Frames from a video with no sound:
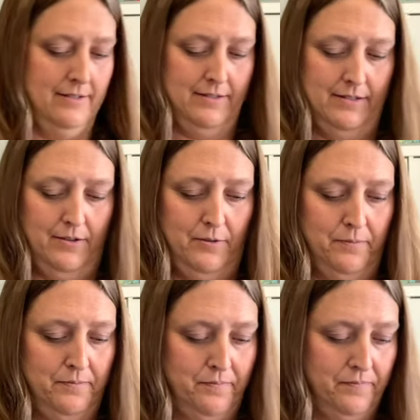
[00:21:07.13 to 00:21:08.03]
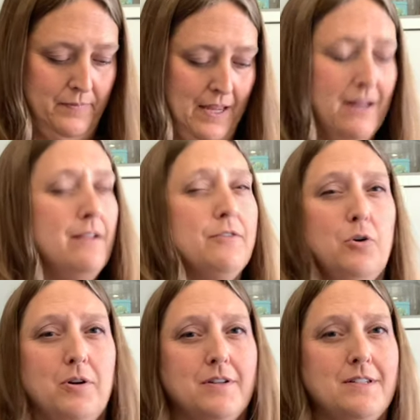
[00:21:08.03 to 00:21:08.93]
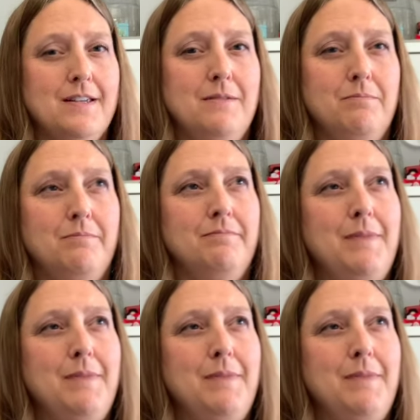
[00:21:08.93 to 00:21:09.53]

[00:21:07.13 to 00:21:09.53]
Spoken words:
So, and of course some